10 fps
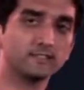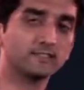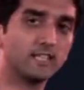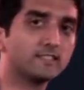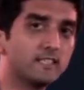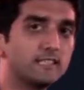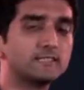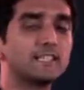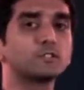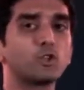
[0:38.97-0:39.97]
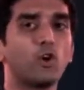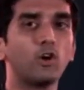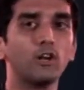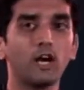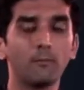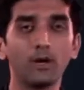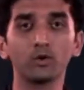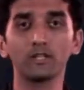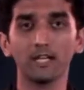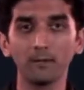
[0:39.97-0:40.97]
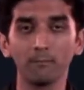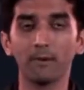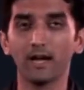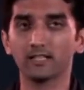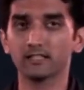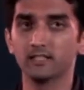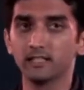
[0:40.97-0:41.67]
success is all about impact.